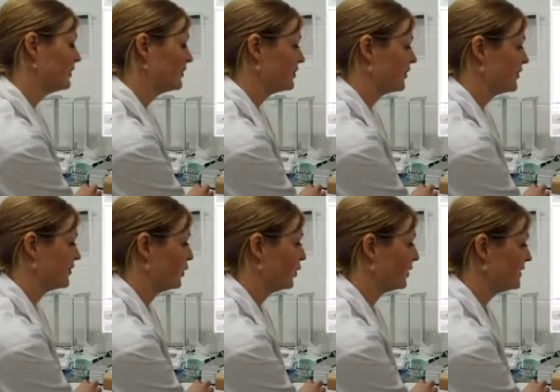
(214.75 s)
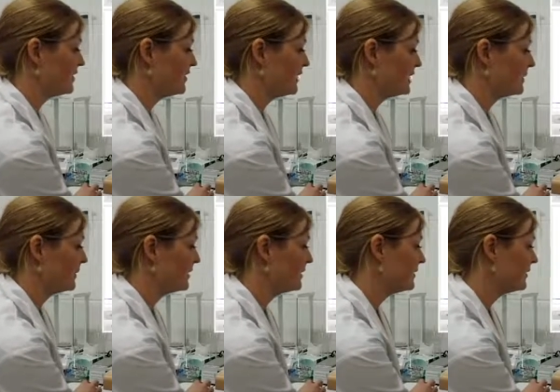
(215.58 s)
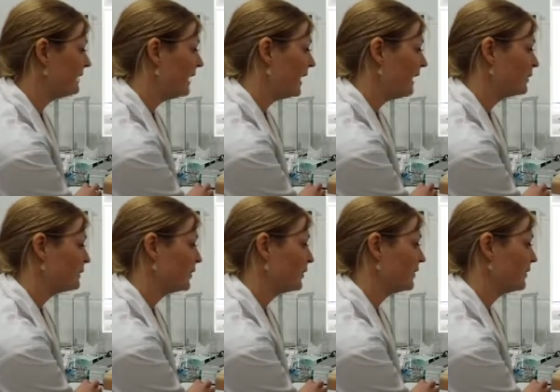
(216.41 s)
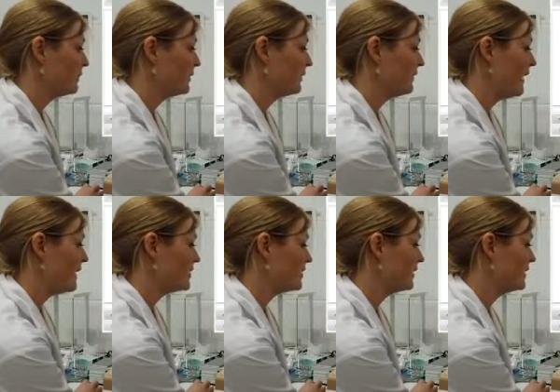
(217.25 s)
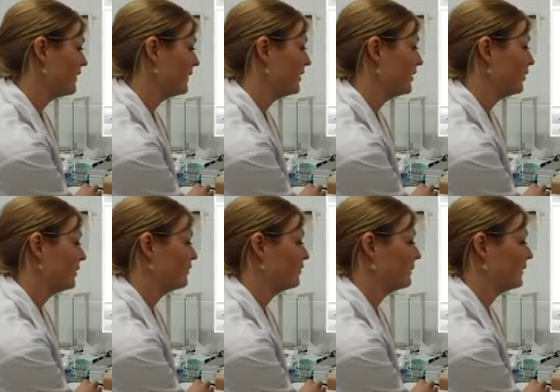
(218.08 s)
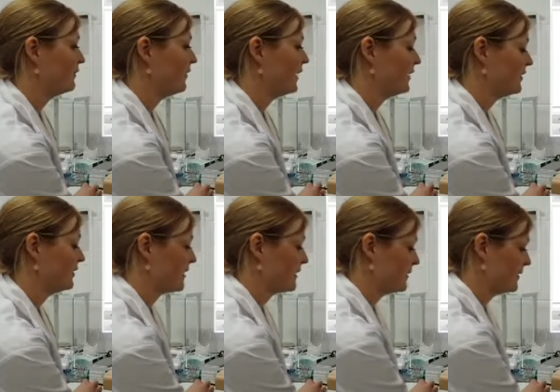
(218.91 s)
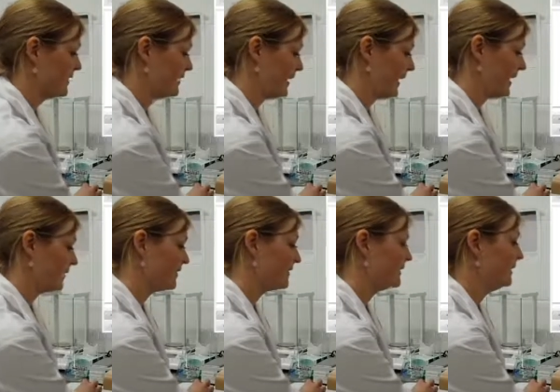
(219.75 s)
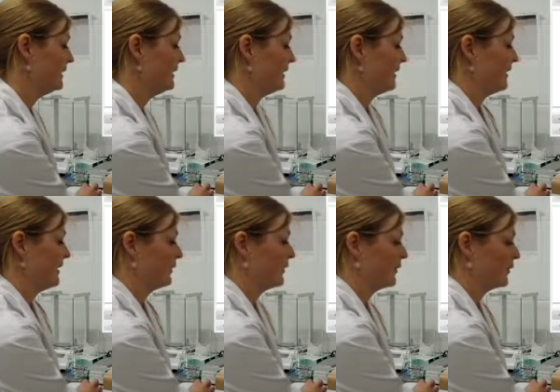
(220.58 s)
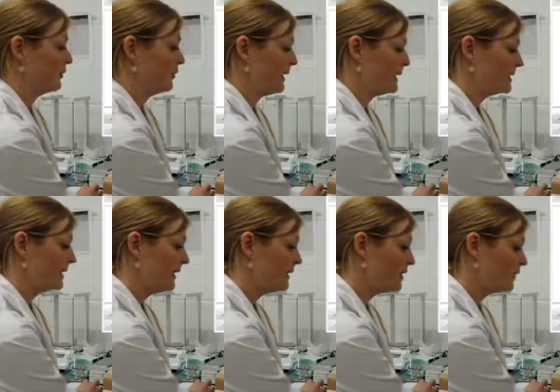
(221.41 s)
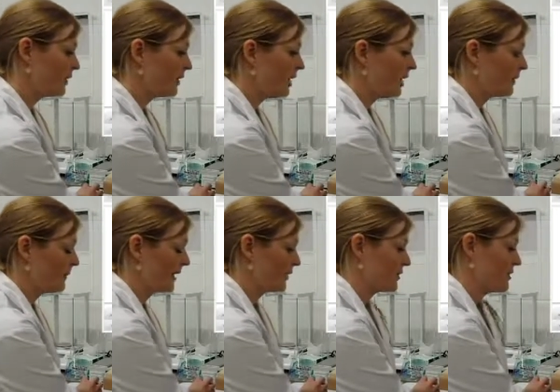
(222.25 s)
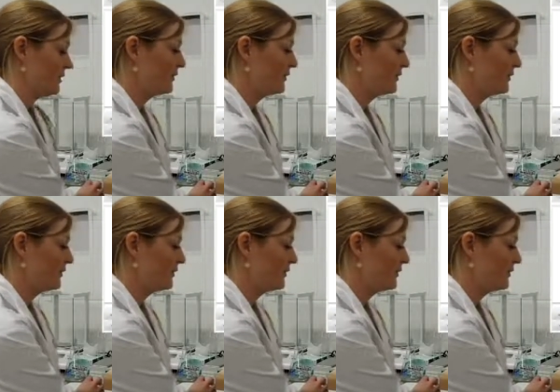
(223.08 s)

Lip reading: I can turn it to coarse adjustment, go a little bit faster, and then I can go in for my final adjustments at the end. Then I'm going to go to baseline, do an automatic.